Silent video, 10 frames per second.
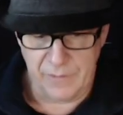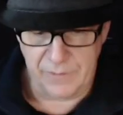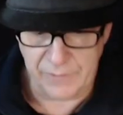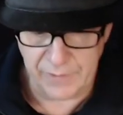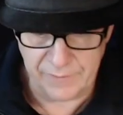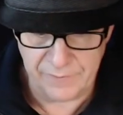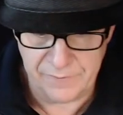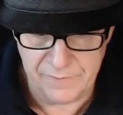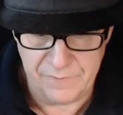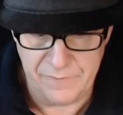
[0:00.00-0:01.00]
it's got
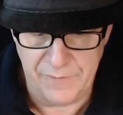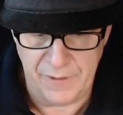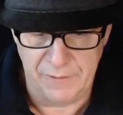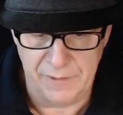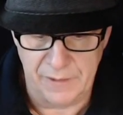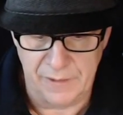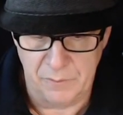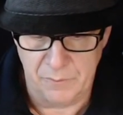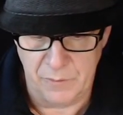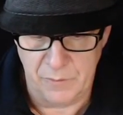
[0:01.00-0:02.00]
very
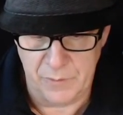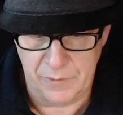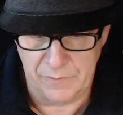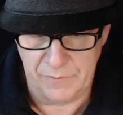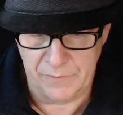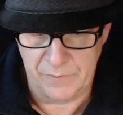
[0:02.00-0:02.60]
little movement